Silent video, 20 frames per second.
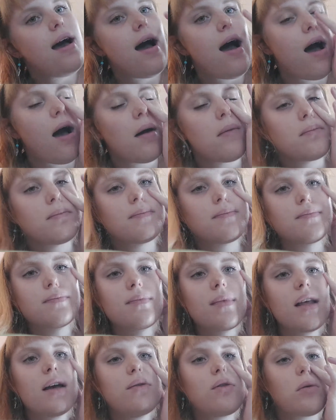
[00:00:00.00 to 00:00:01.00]

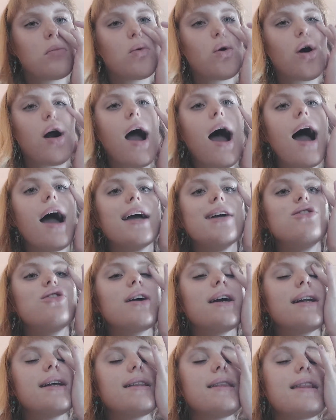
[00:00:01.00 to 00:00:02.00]
They're more
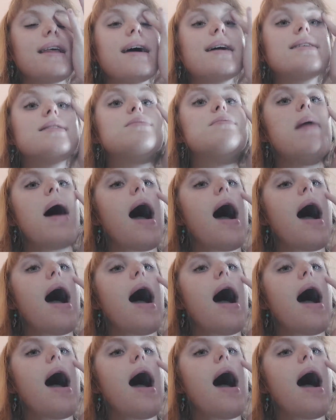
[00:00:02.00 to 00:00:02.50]
hydrated, less